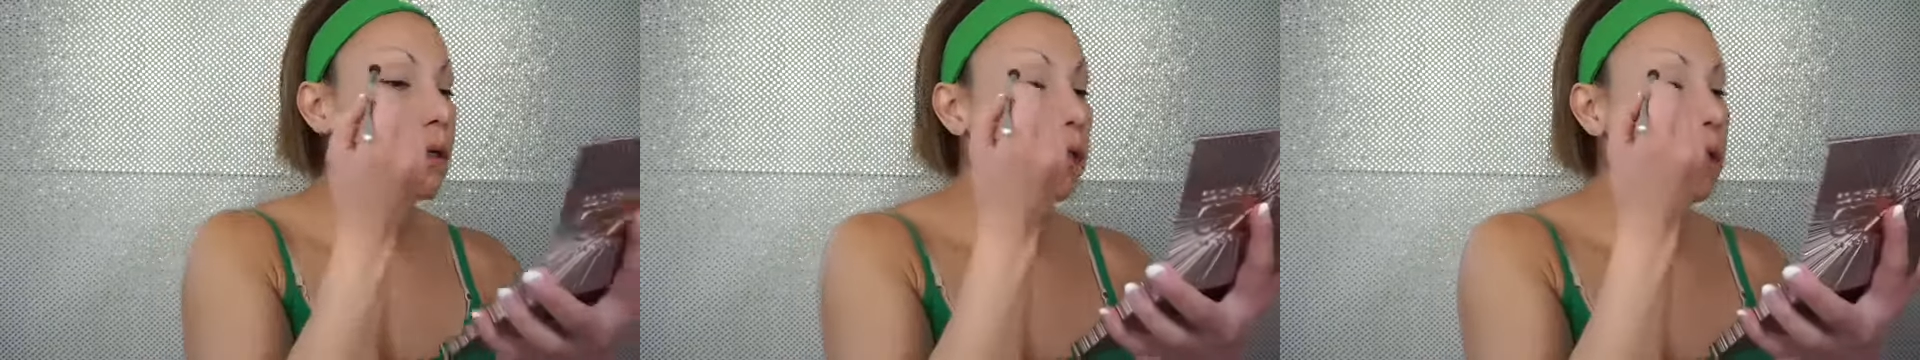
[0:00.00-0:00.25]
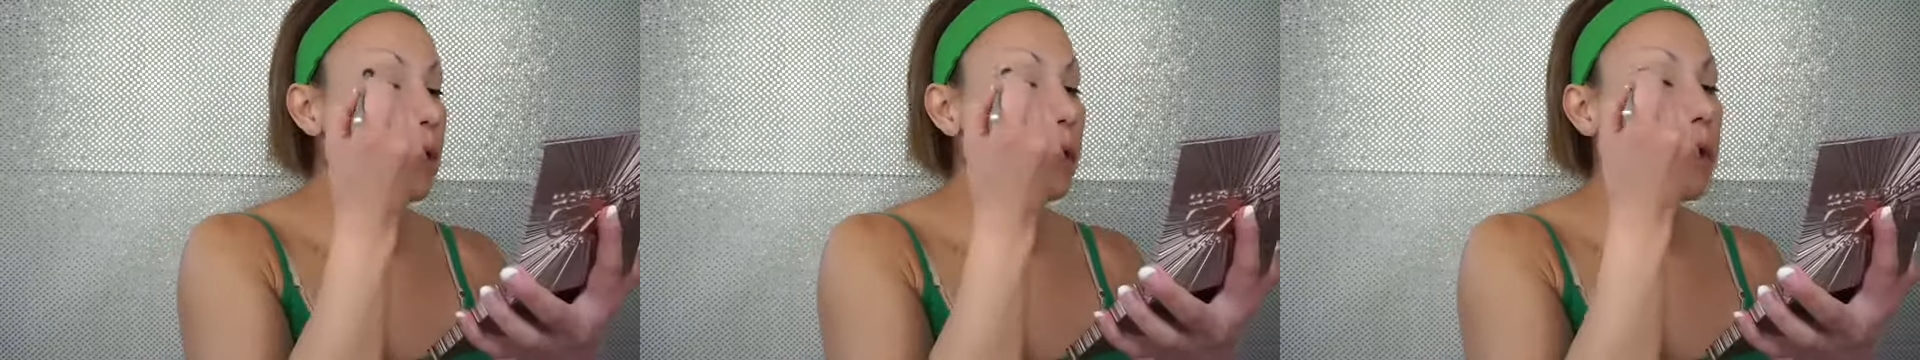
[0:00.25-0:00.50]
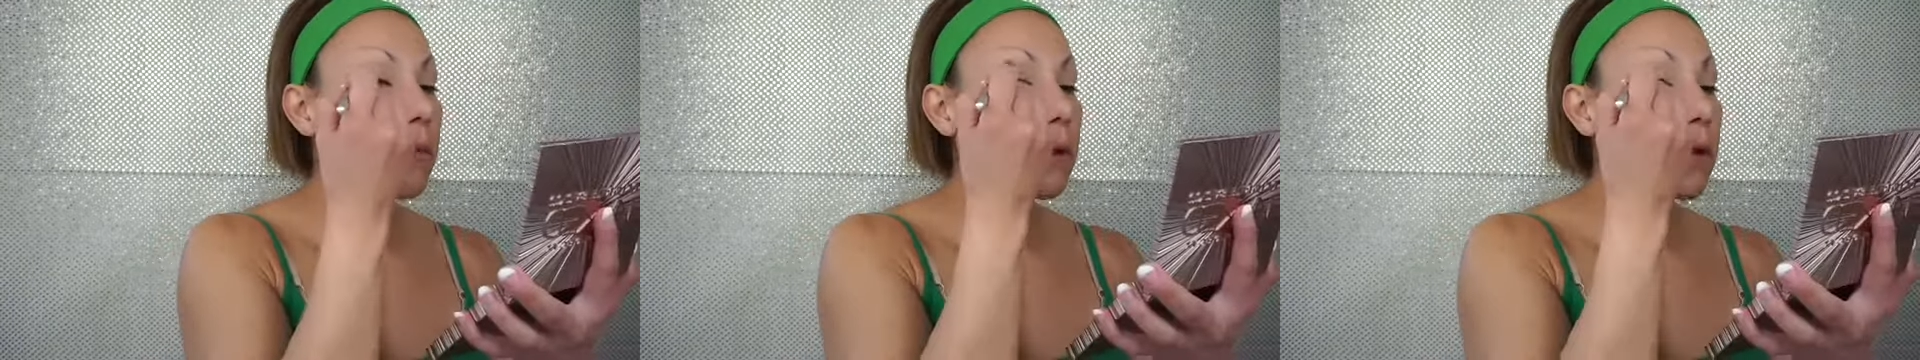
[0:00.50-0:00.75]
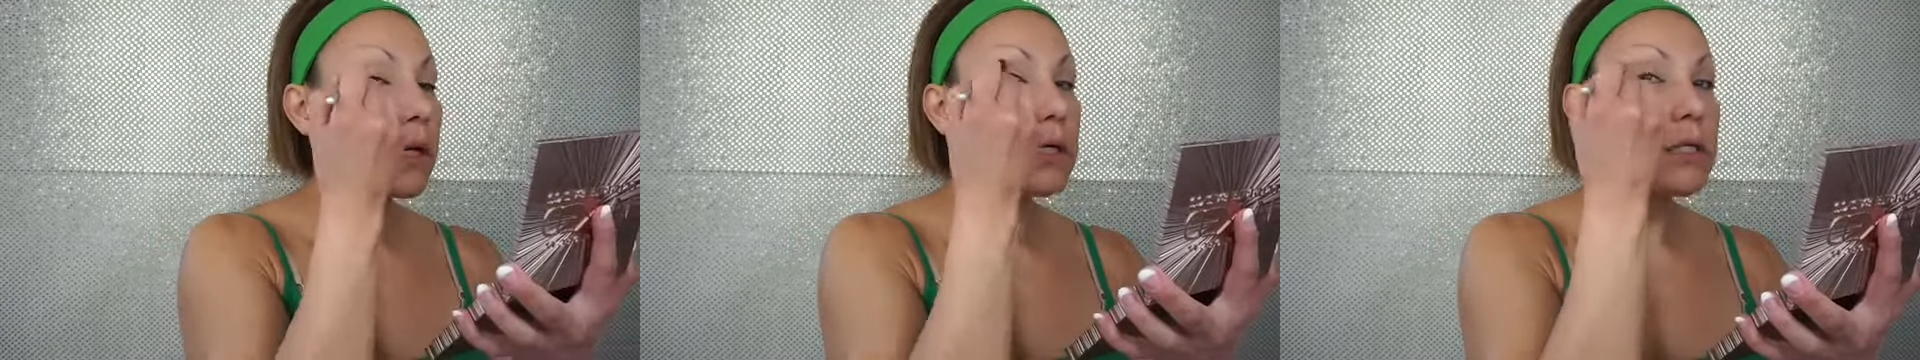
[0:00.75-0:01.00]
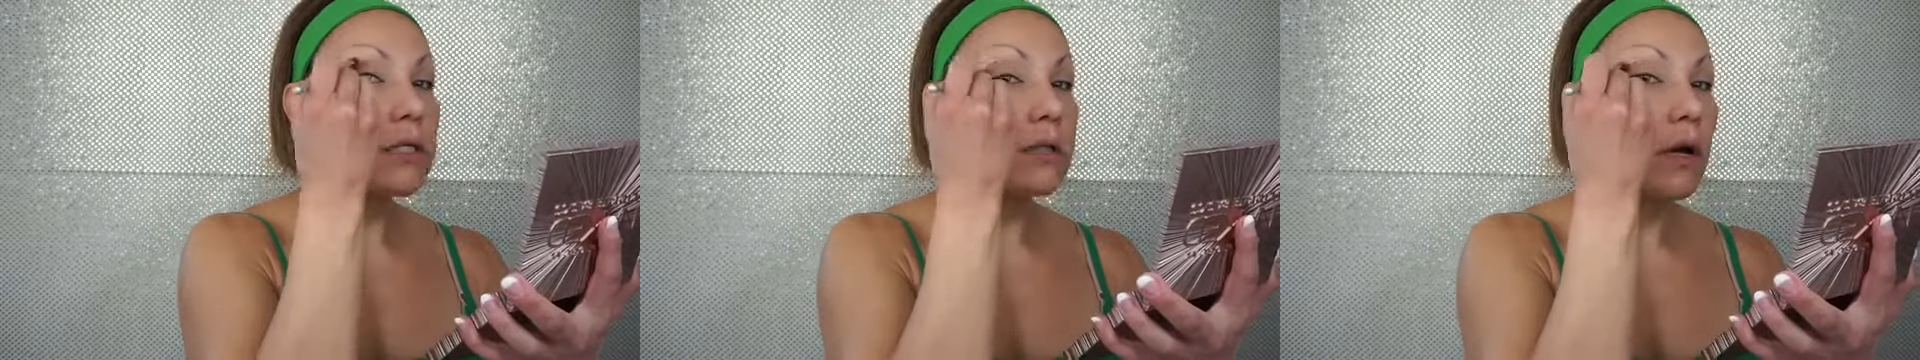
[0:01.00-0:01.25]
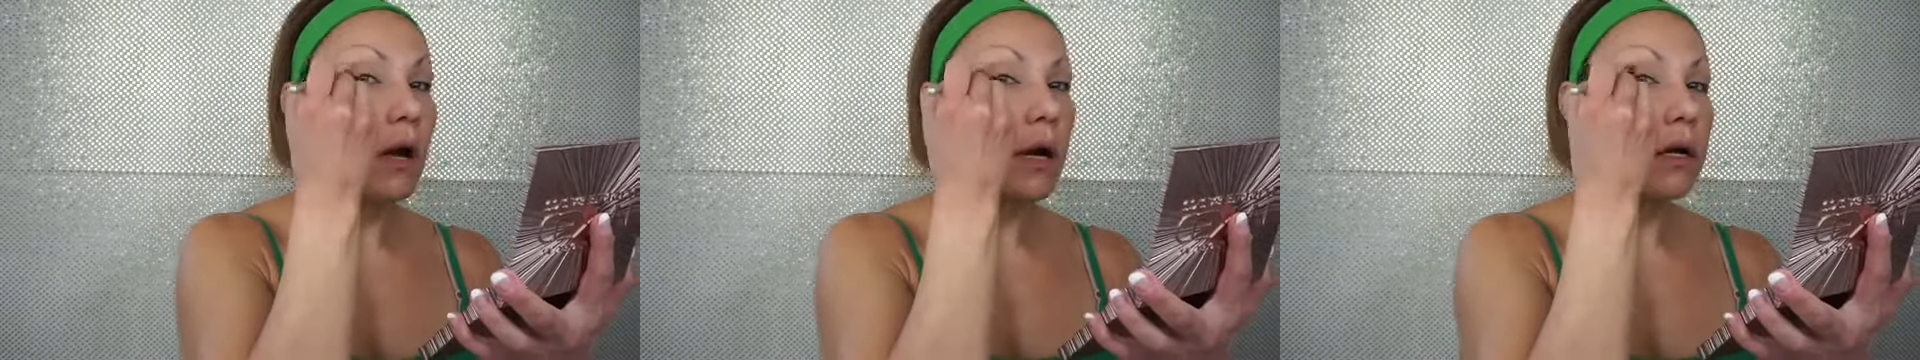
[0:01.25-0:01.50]
And I'm going to
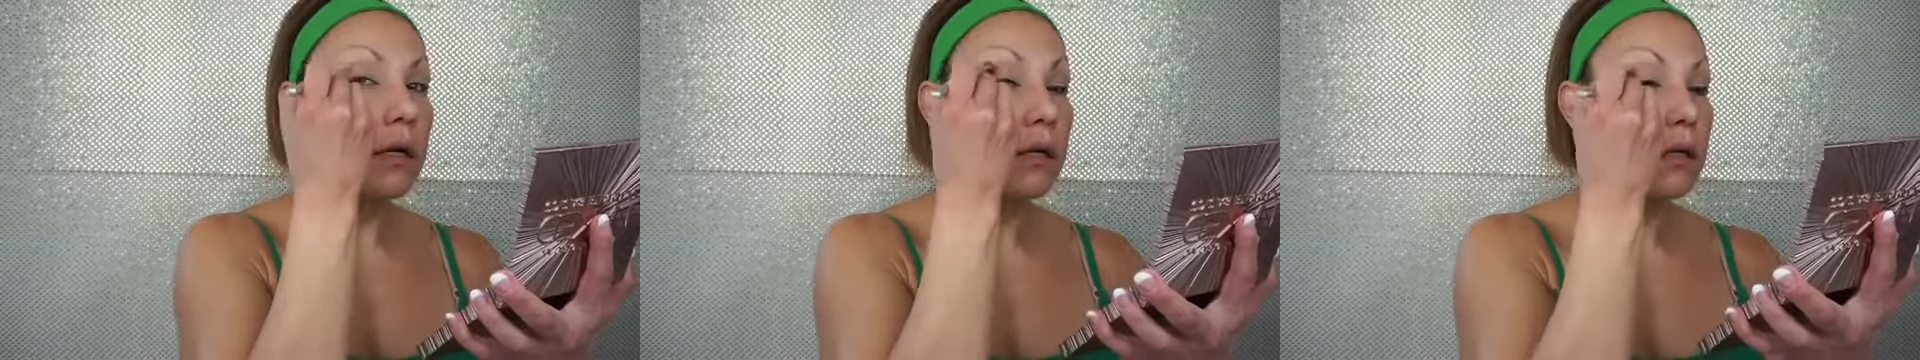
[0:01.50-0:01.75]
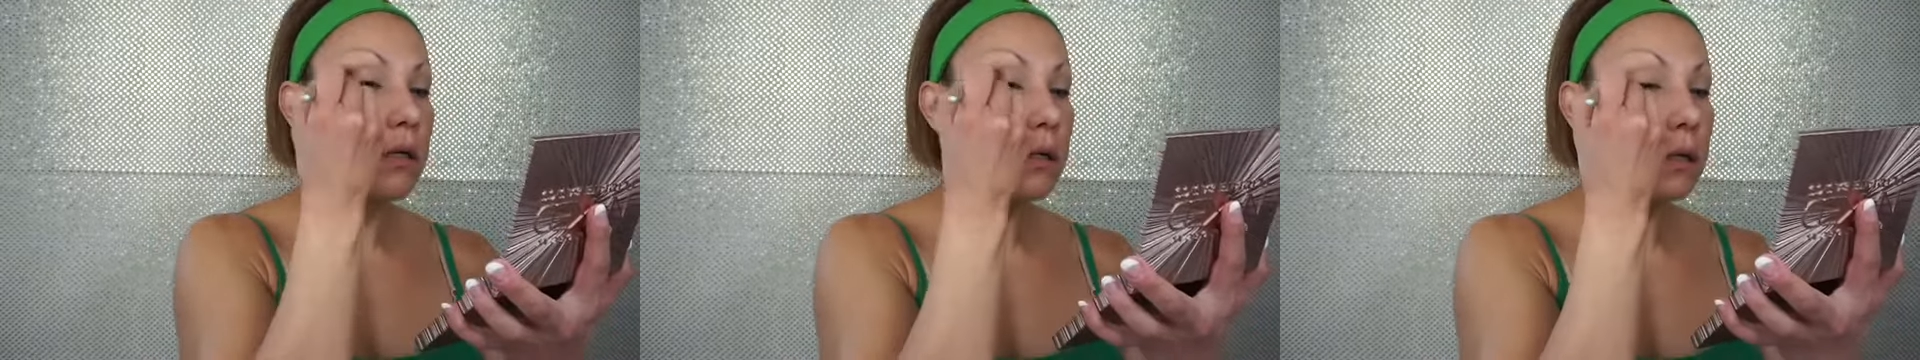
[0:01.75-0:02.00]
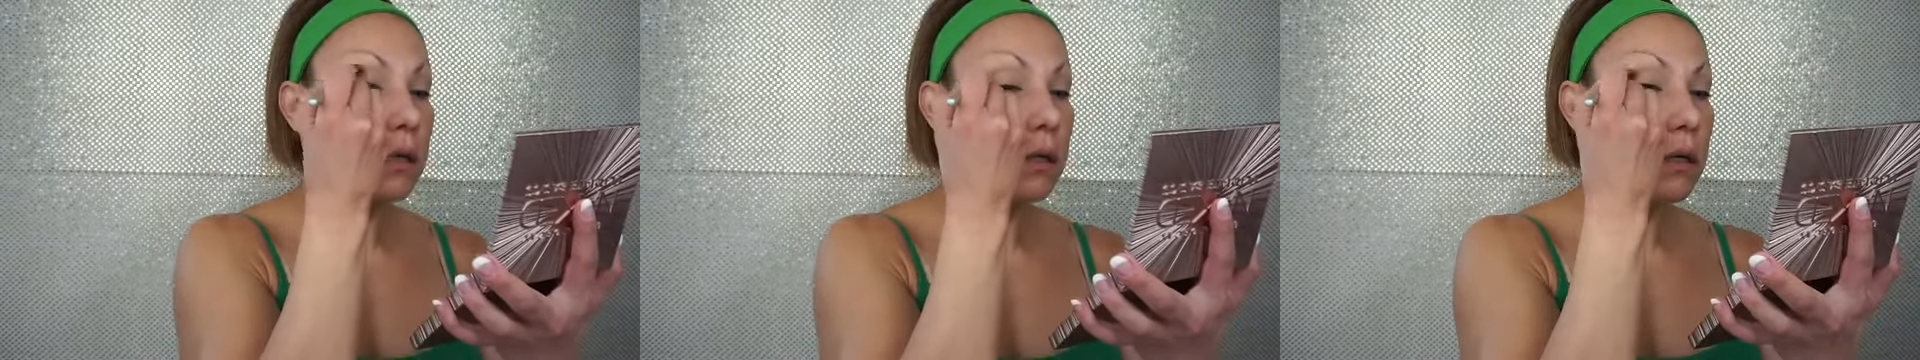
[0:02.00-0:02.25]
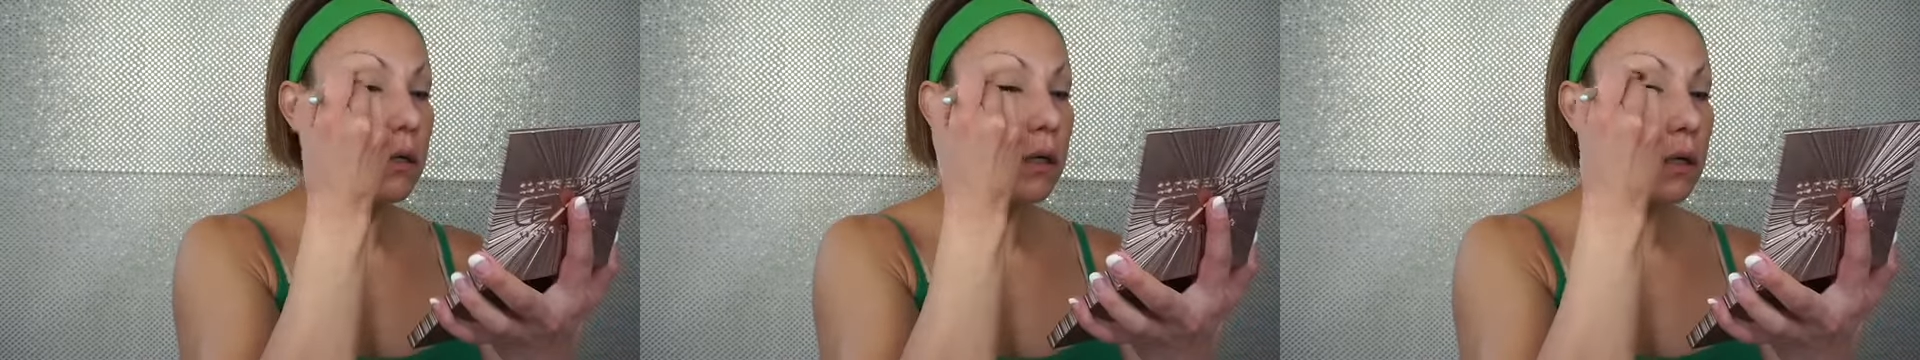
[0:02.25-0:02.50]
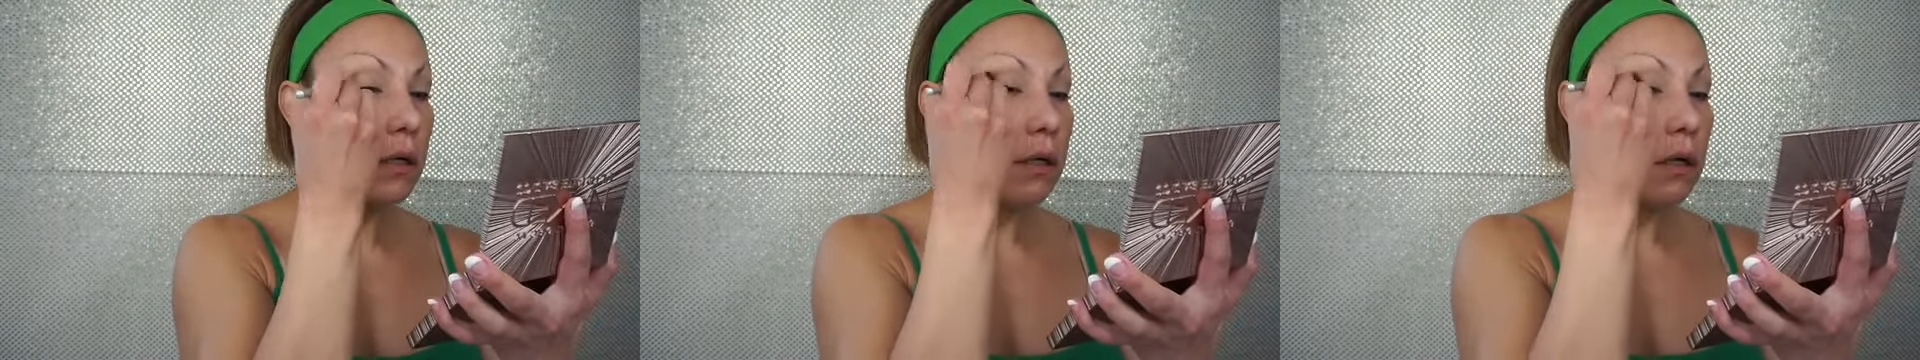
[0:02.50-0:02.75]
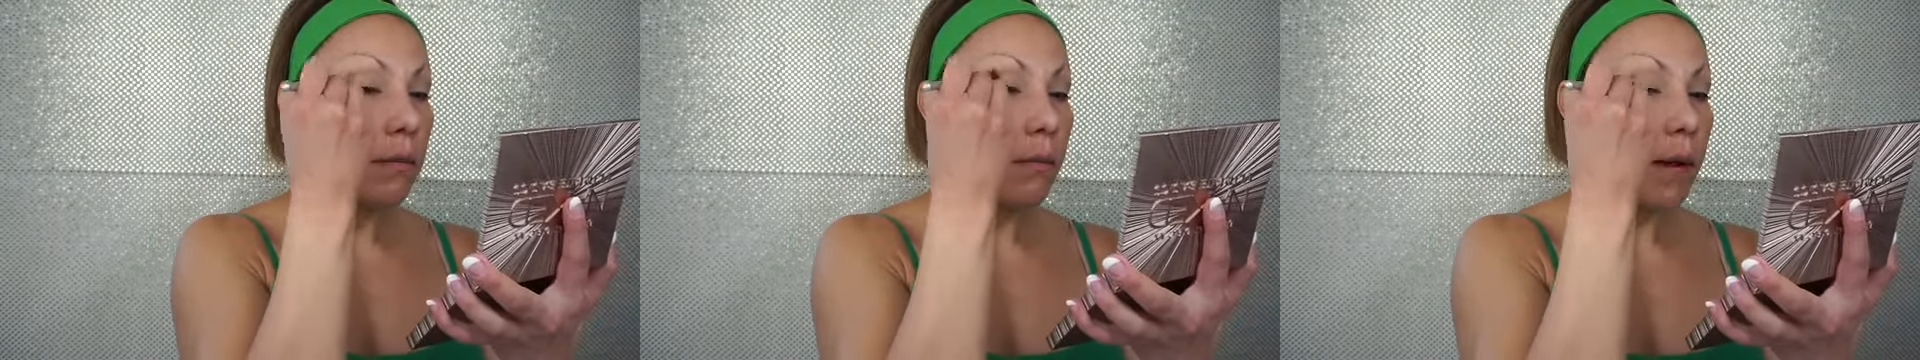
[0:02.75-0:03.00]
start
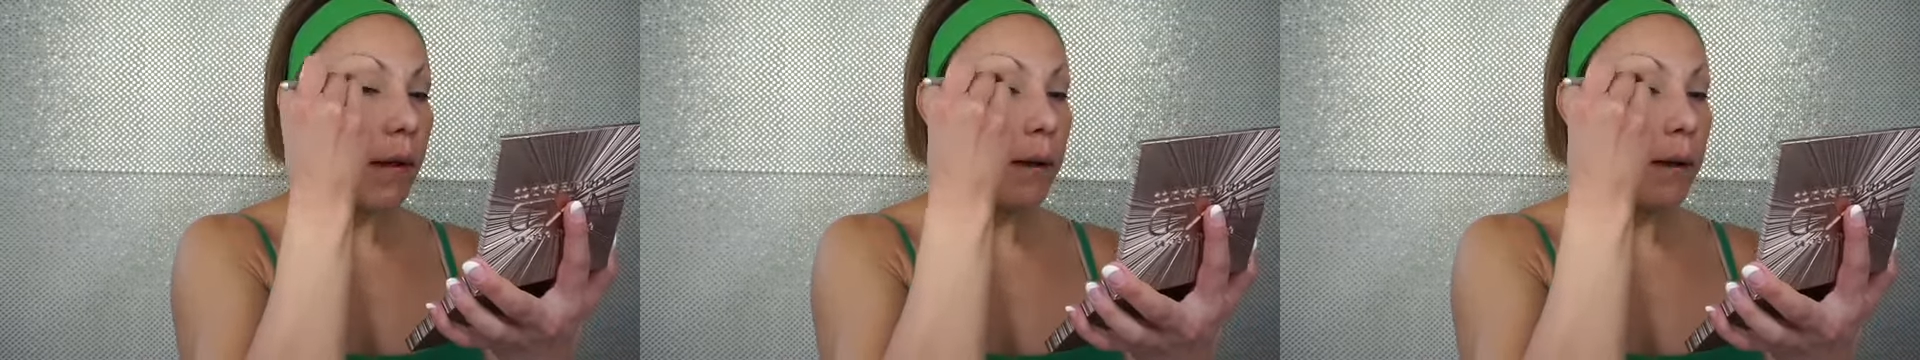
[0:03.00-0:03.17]
by